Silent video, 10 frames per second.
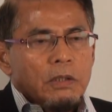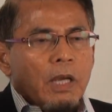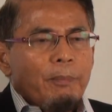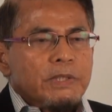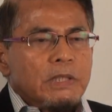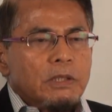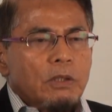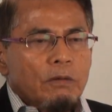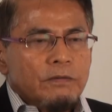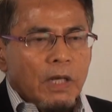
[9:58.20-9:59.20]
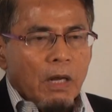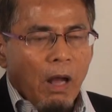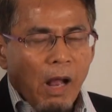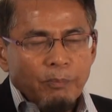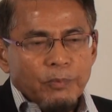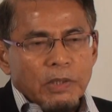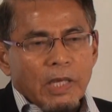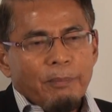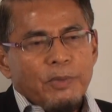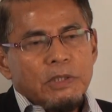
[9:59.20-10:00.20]
capacity of the qalb,
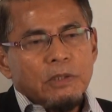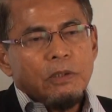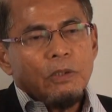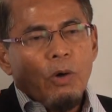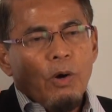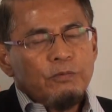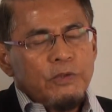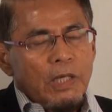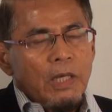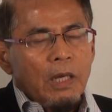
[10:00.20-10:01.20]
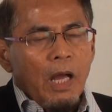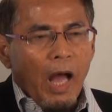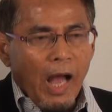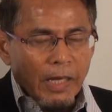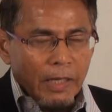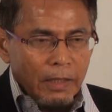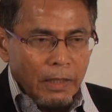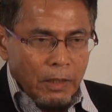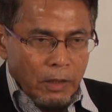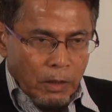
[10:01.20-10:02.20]
capacity of the
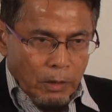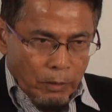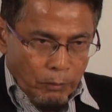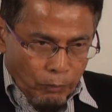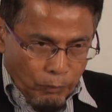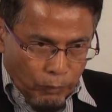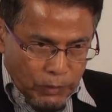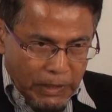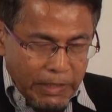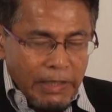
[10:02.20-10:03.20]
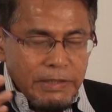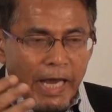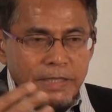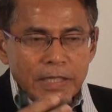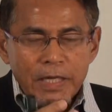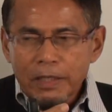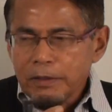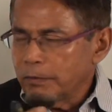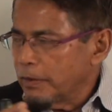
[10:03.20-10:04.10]
akal, synergizing it,